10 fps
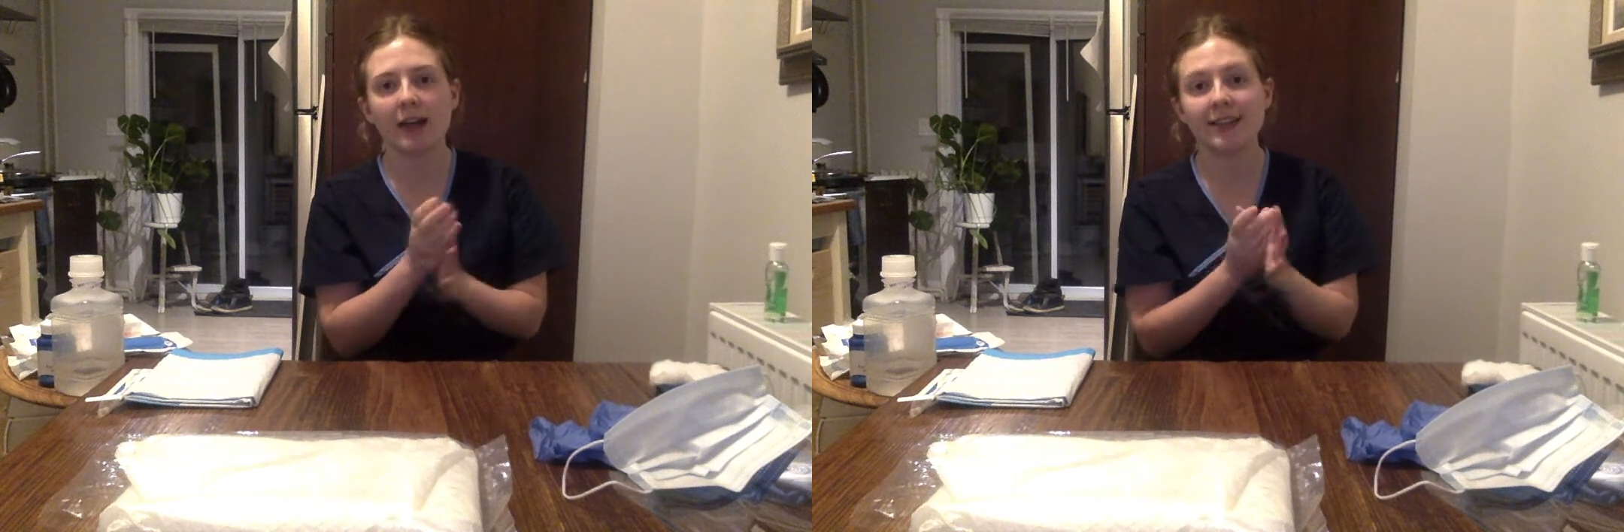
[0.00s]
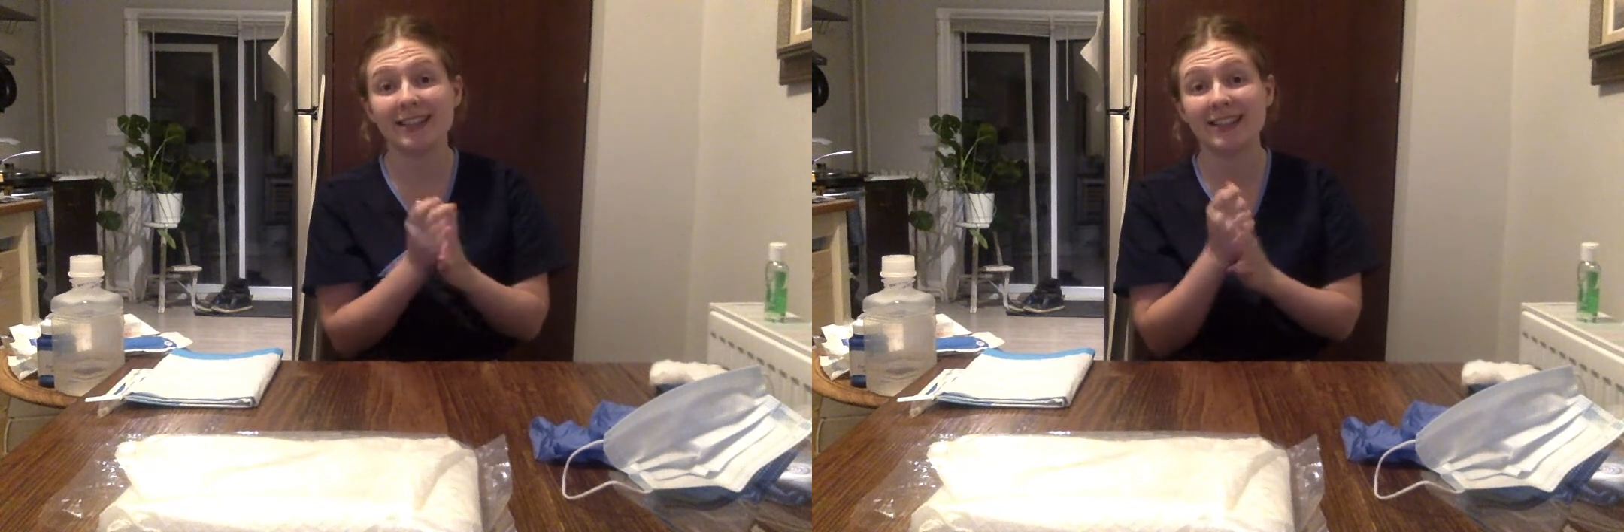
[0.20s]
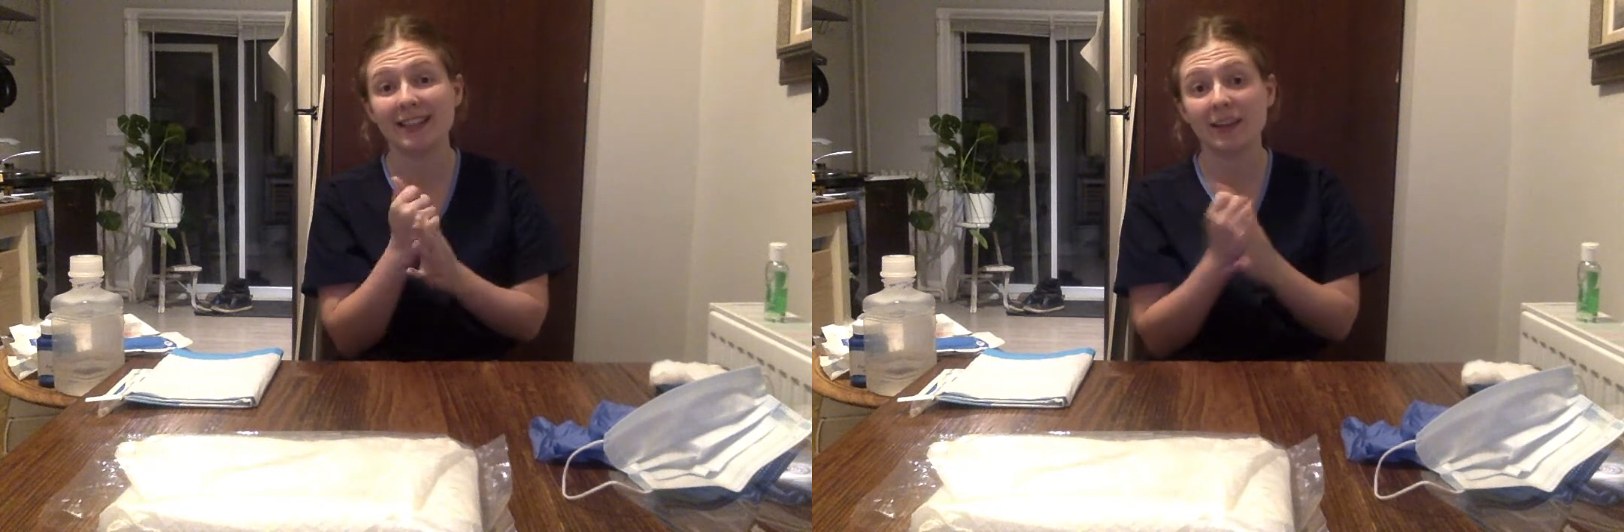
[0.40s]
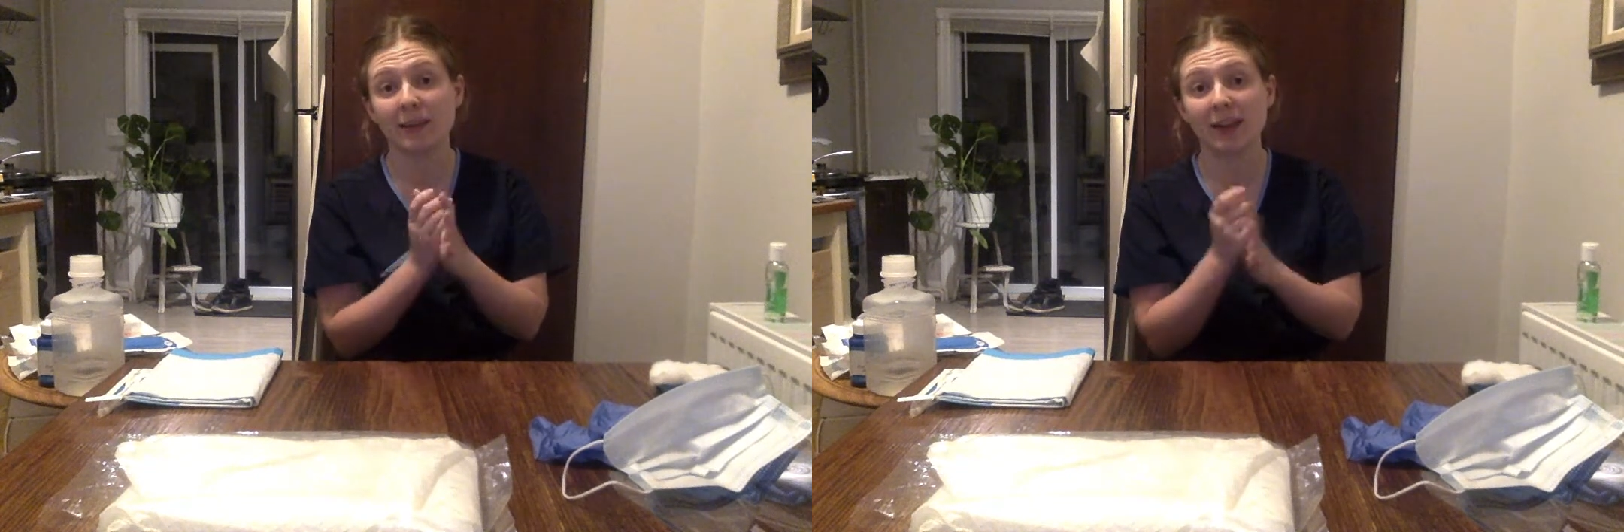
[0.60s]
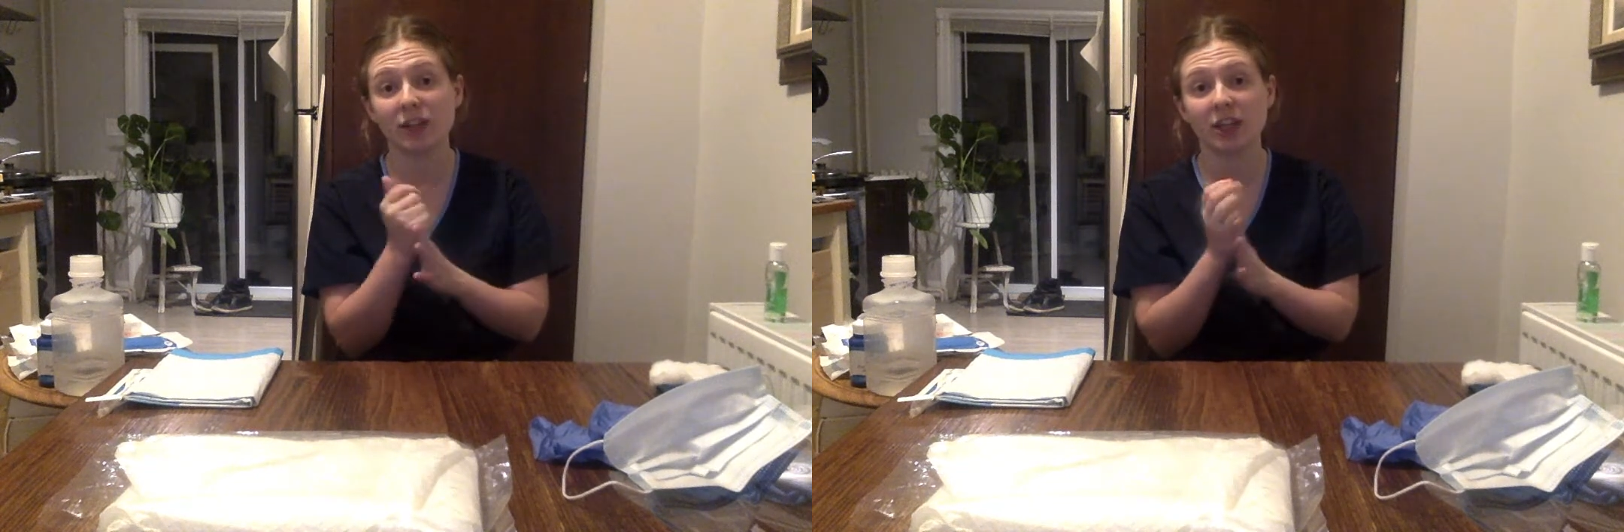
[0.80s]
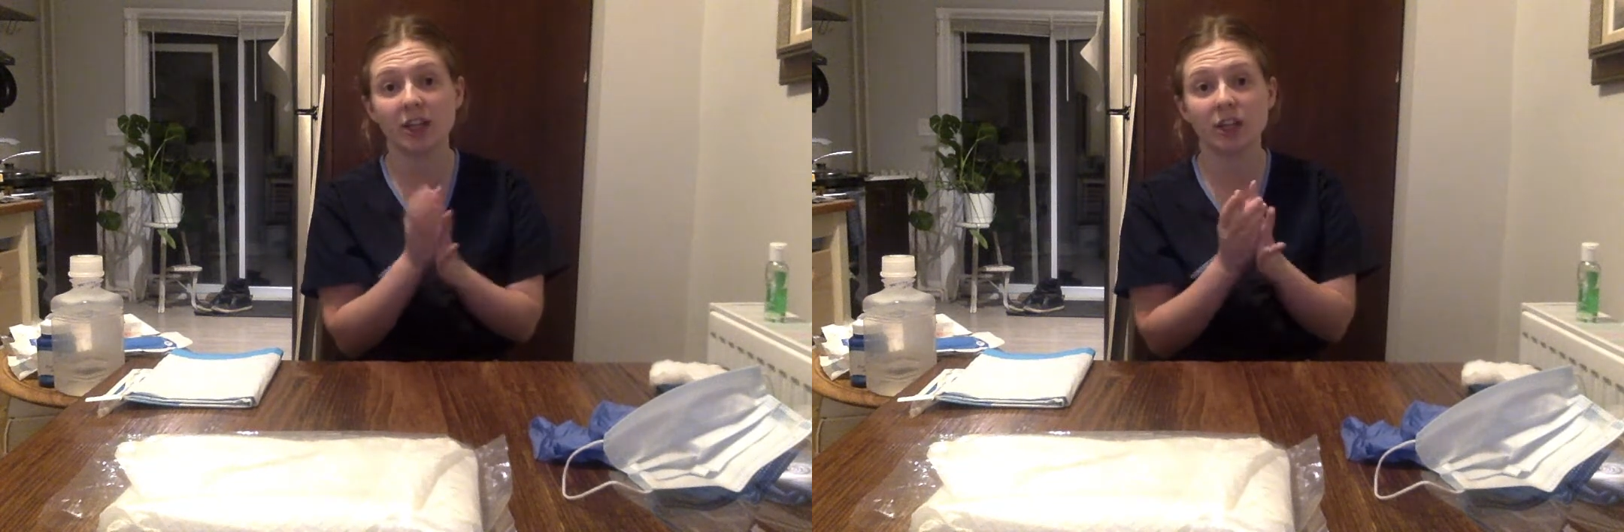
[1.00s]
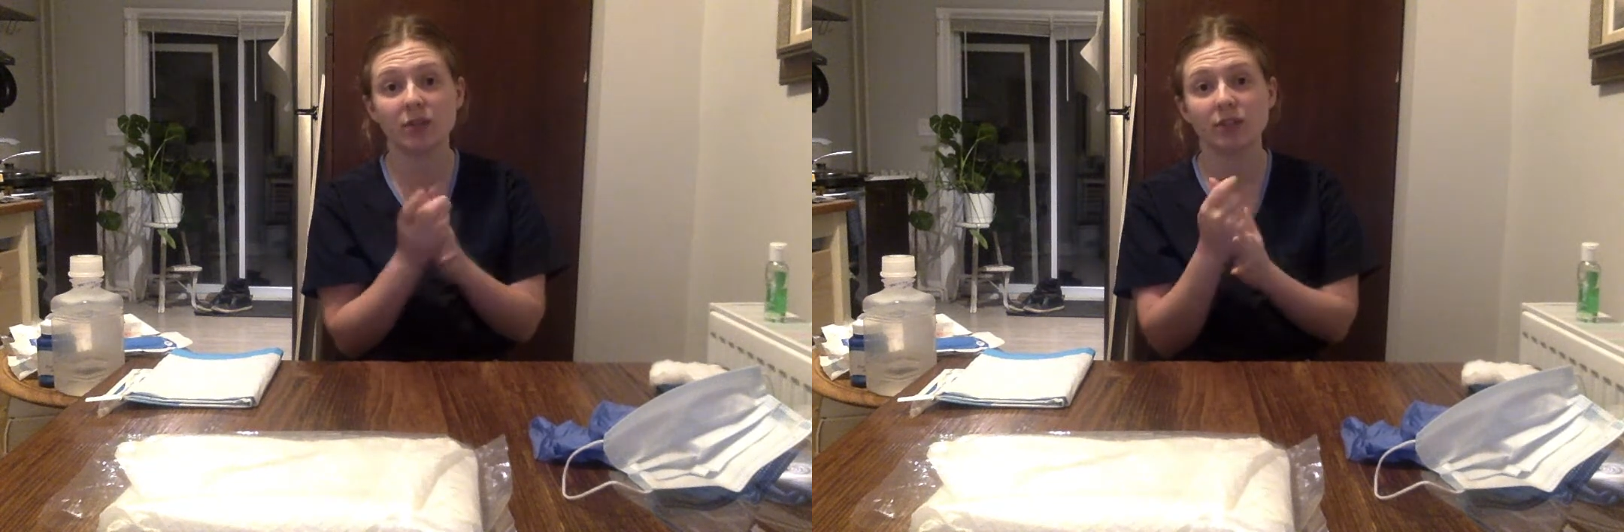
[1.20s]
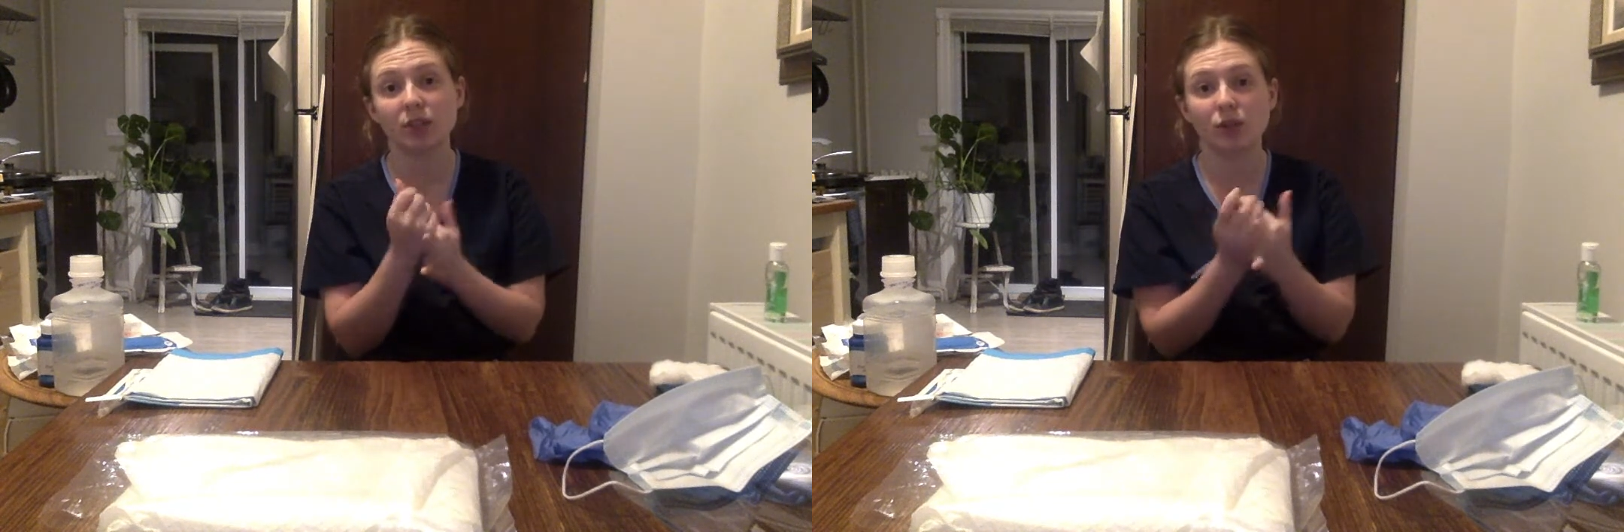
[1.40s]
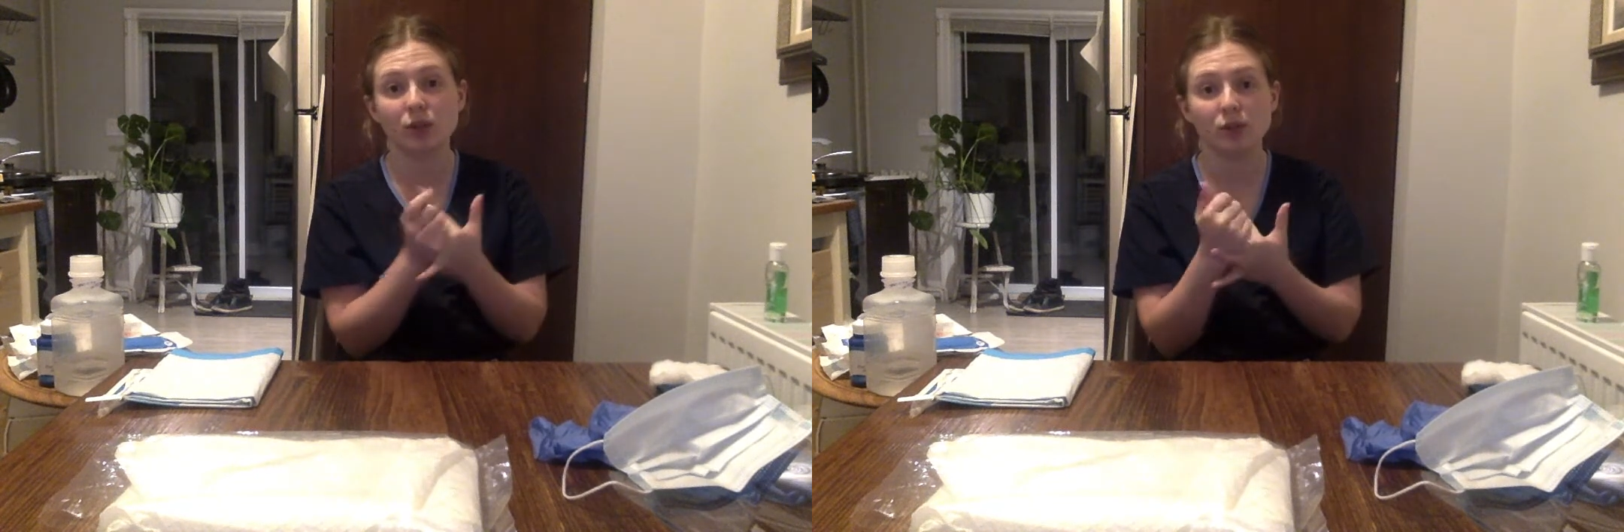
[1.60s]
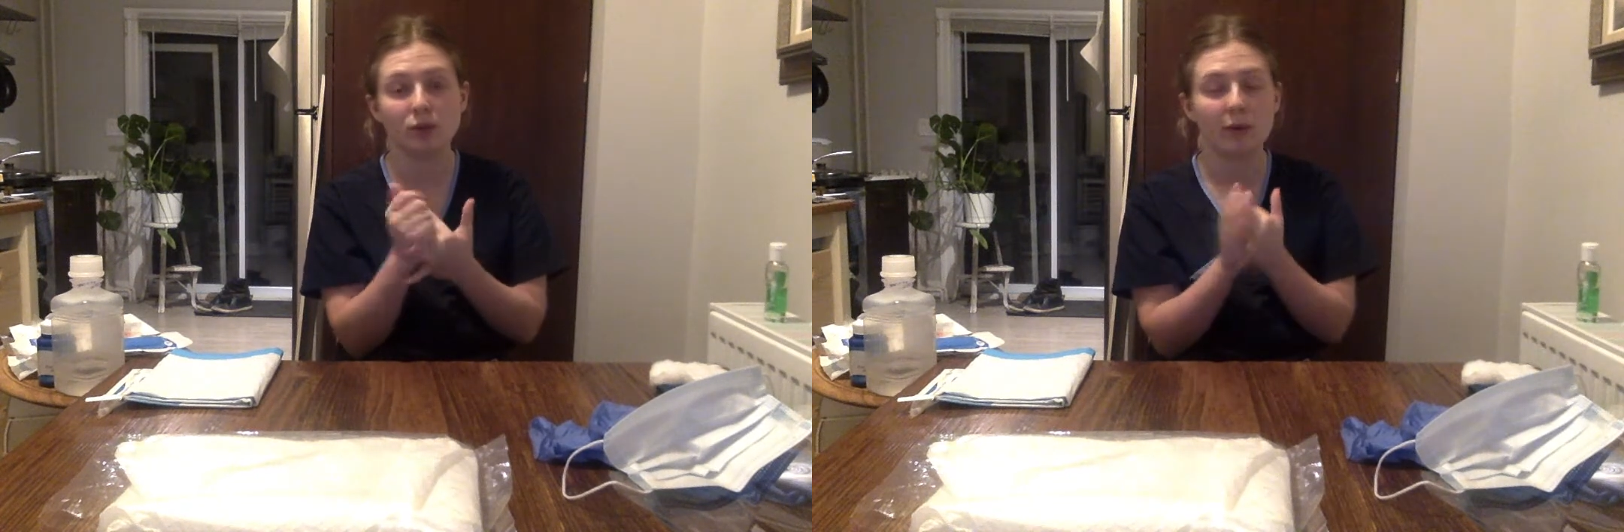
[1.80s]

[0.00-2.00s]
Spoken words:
IDing the patient using 2